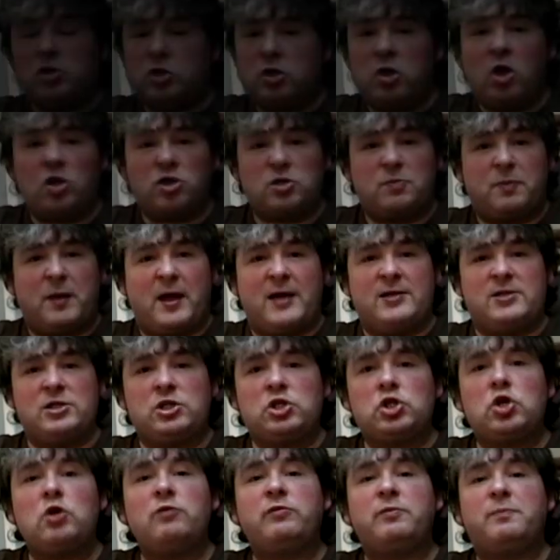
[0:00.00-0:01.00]
Lots of places.
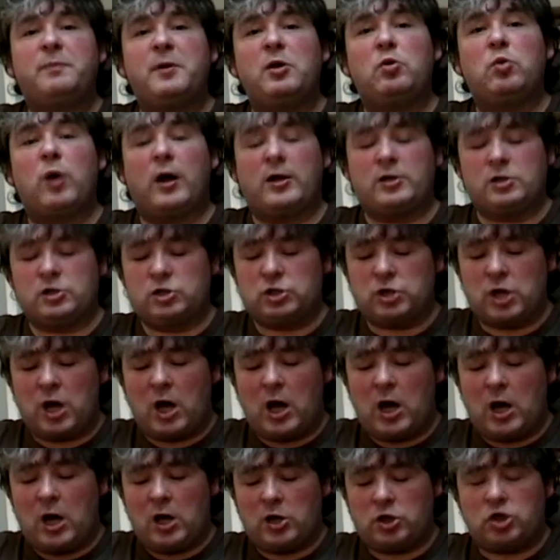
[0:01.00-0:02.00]
Two of the big ones
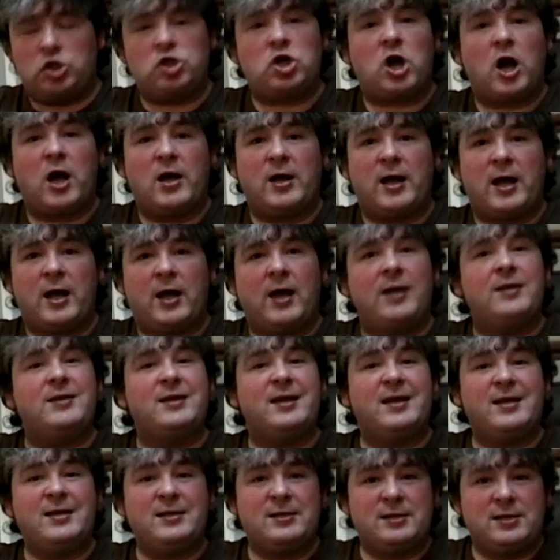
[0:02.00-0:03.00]
are China and
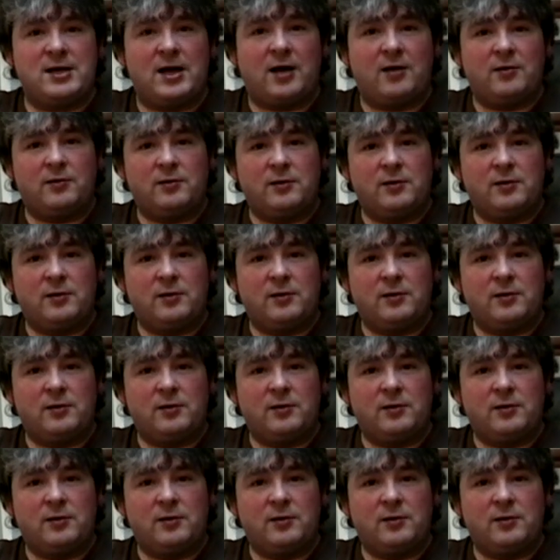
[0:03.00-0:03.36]
India.